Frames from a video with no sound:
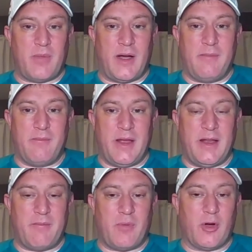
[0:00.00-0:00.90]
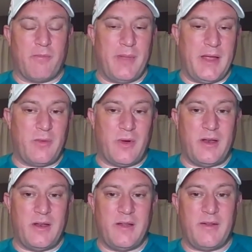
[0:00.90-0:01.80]
Braydon Bennett broke a big
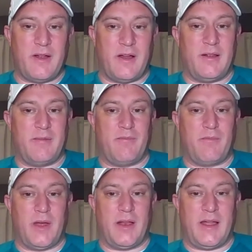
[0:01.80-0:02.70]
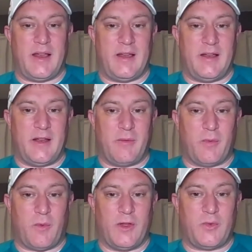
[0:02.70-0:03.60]
one, uh, but had ended up
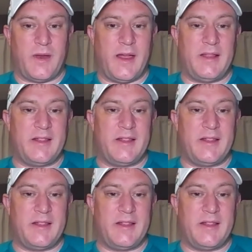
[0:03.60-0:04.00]
with 128.